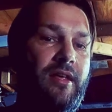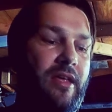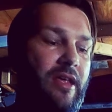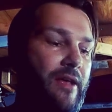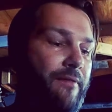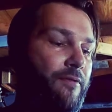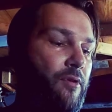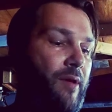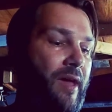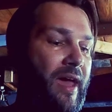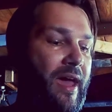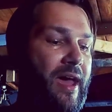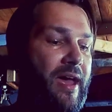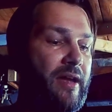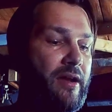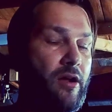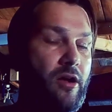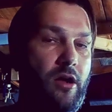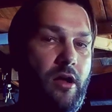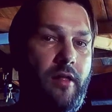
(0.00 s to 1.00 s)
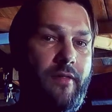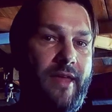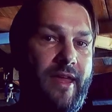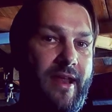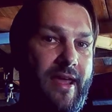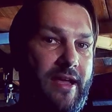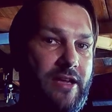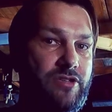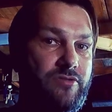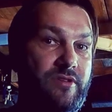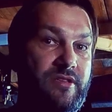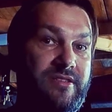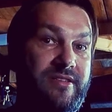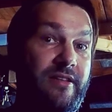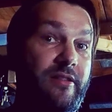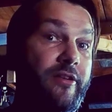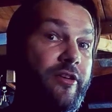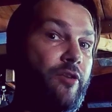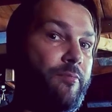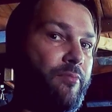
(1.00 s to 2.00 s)
if you had all that extra
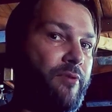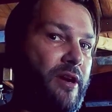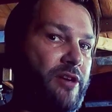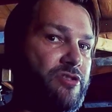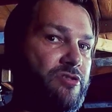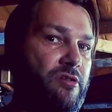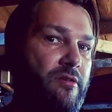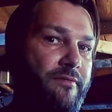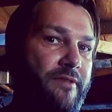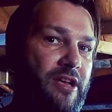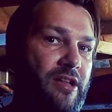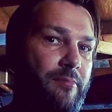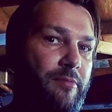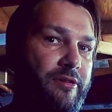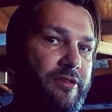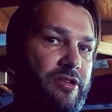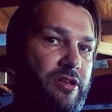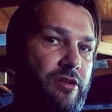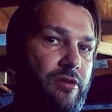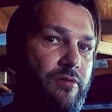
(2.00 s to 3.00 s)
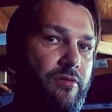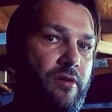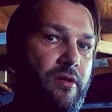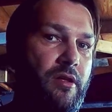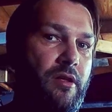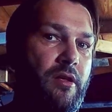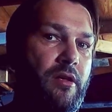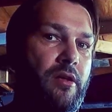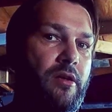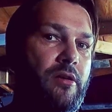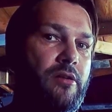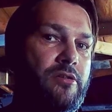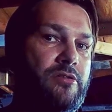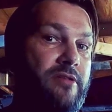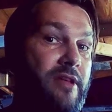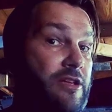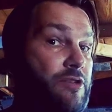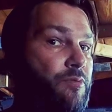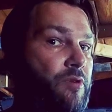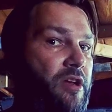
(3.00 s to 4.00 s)
cylinder pressure available to you. So
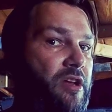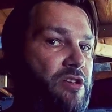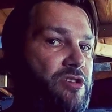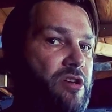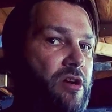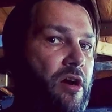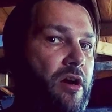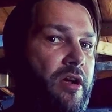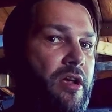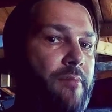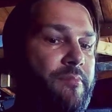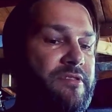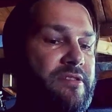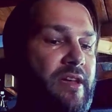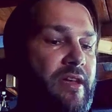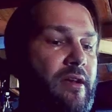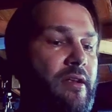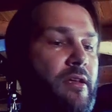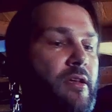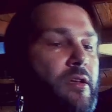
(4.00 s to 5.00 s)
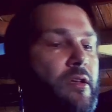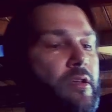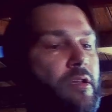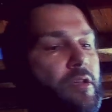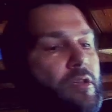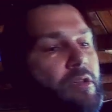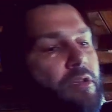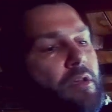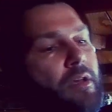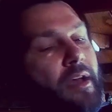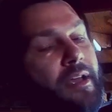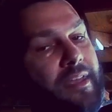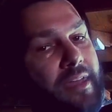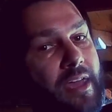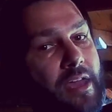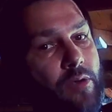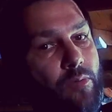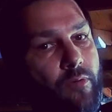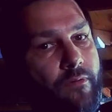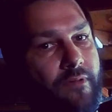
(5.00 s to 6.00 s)
that's where EGR comes in.
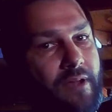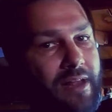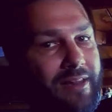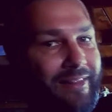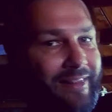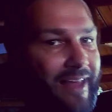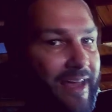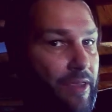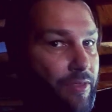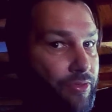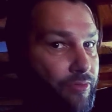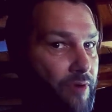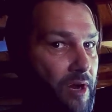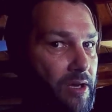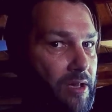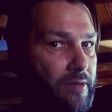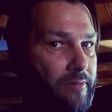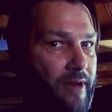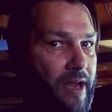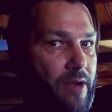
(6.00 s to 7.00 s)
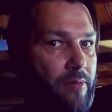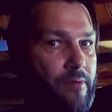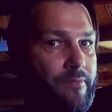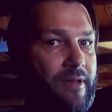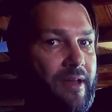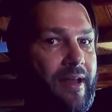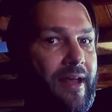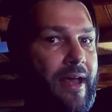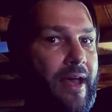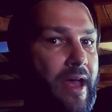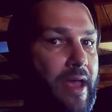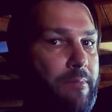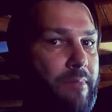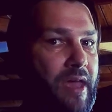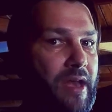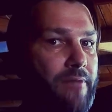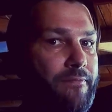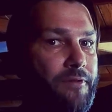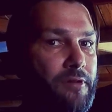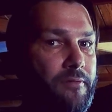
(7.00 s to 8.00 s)
Again, we've got light throttle, right? We've got high
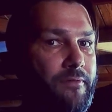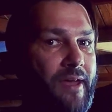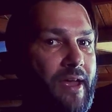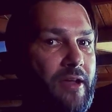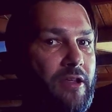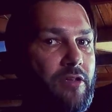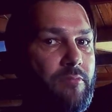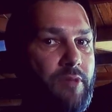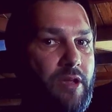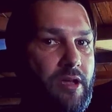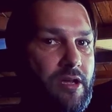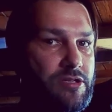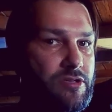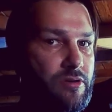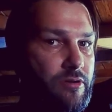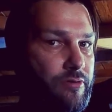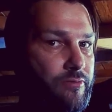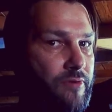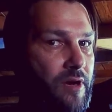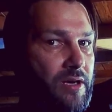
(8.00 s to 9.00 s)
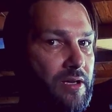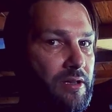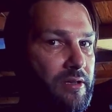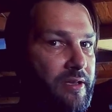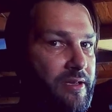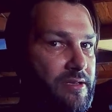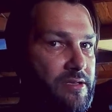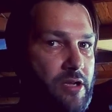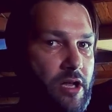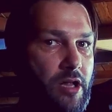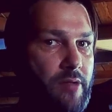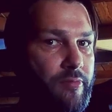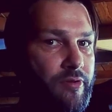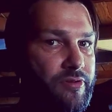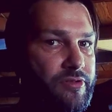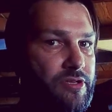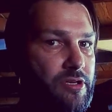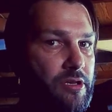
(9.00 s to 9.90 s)
manifold vacuum because your throttle is almost